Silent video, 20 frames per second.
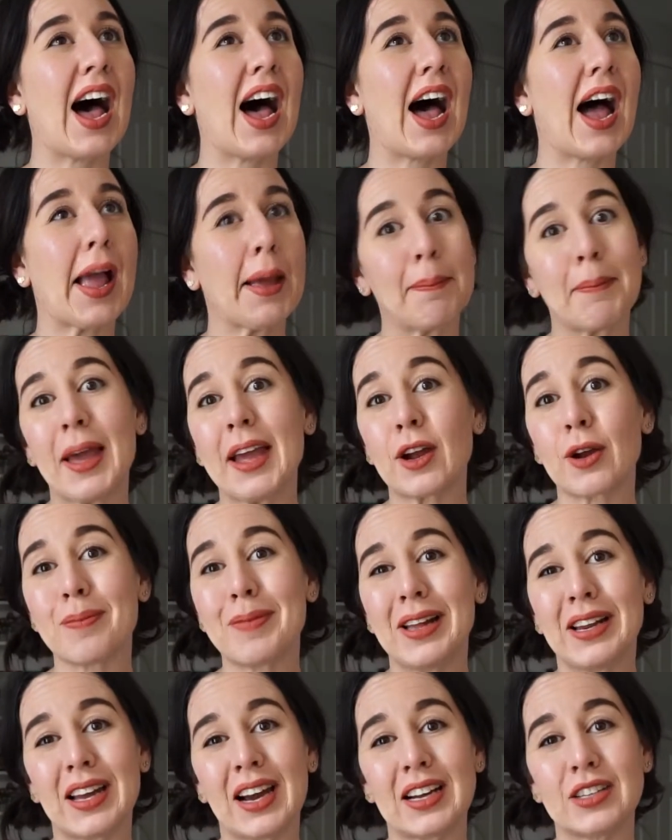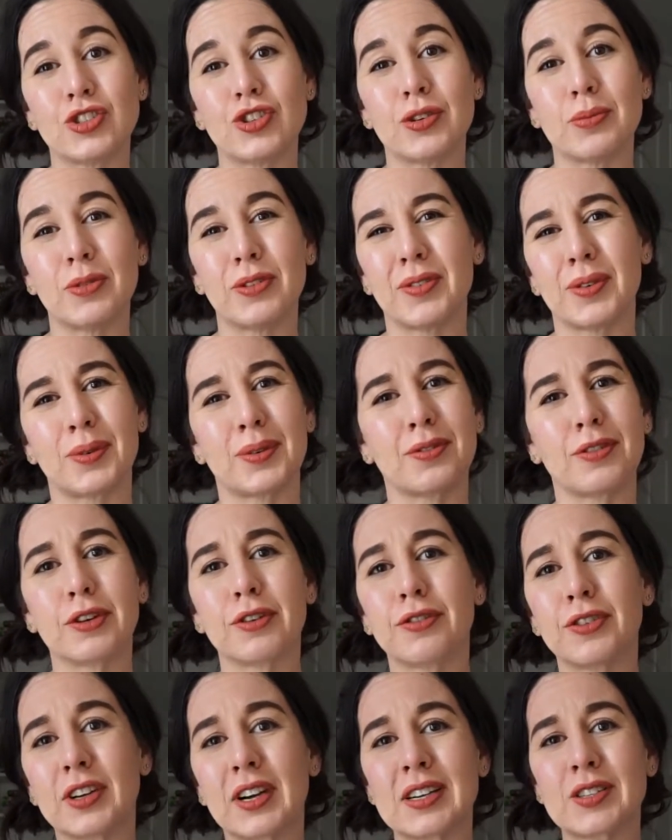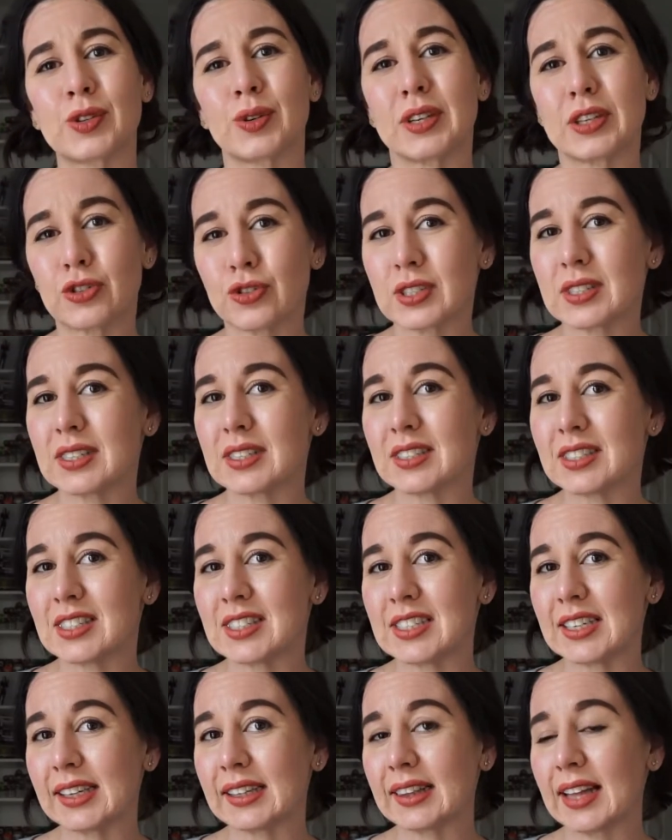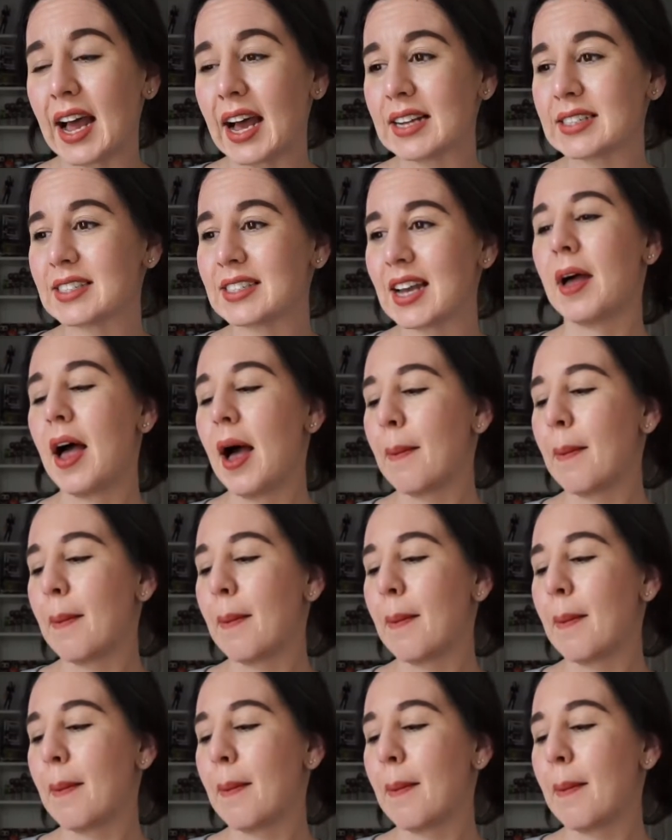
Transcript: I may or may not do a movie review if you guys are interested in seeing that,